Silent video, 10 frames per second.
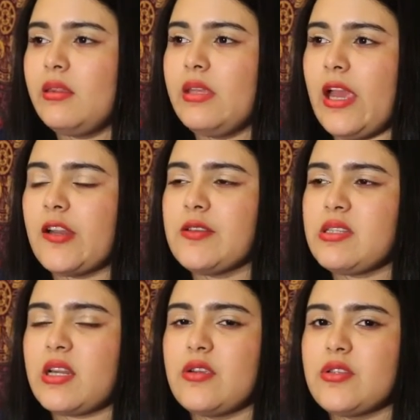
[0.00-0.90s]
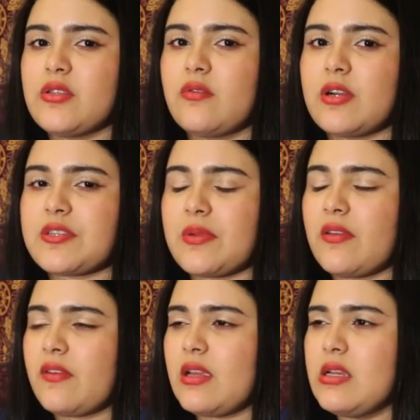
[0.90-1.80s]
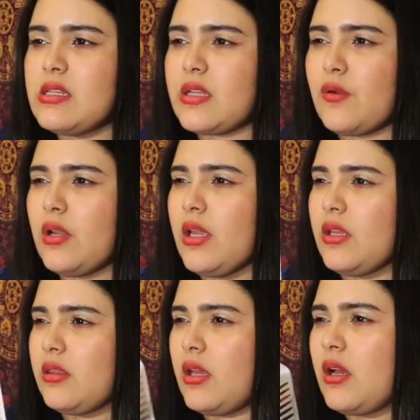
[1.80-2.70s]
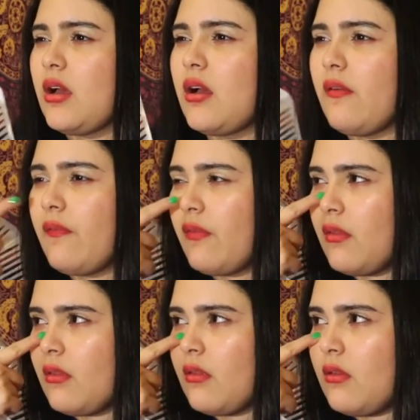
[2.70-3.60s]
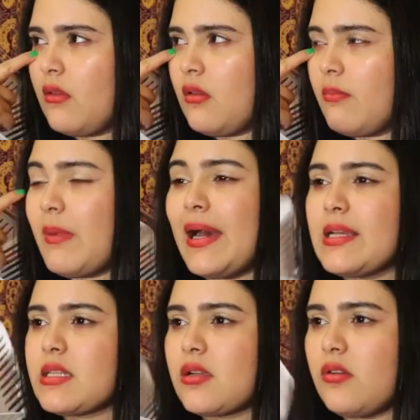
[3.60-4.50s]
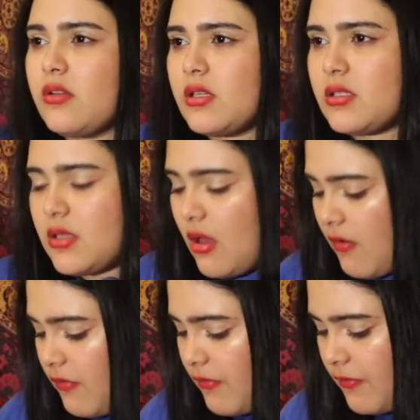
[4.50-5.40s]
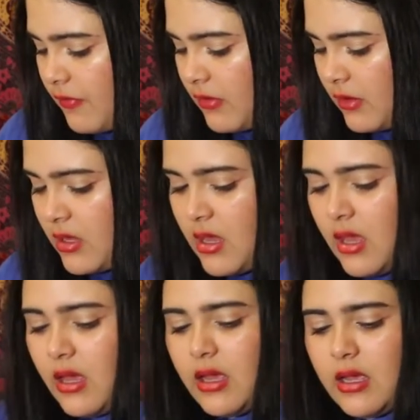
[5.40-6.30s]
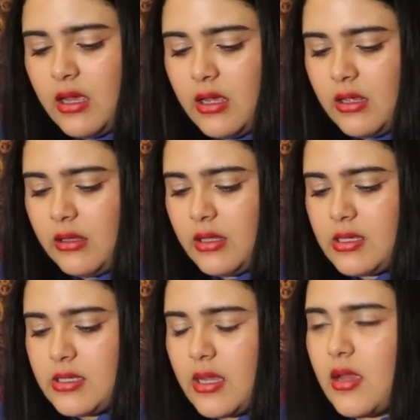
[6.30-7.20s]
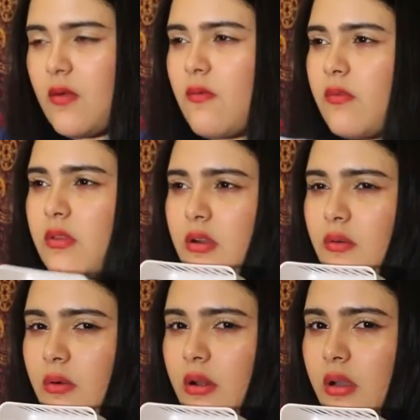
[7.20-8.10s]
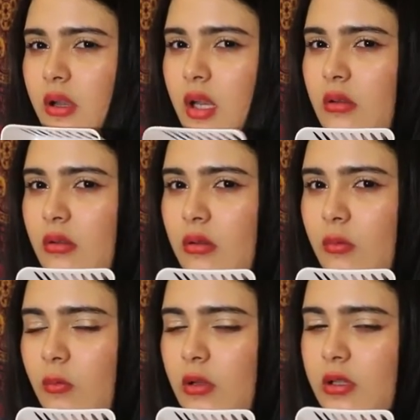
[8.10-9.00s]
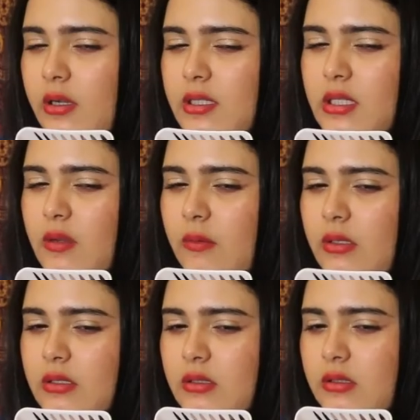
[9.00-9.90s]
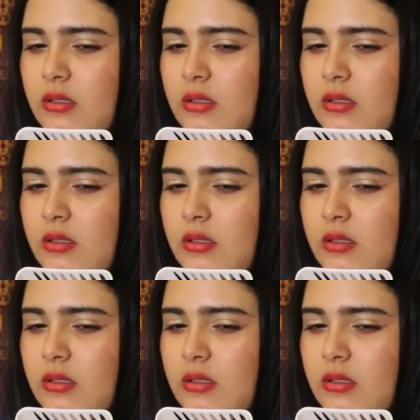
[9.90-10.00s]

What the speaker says: the items that I use to wash my face or like the mask and all that stuff. And the third one, what did I say it was?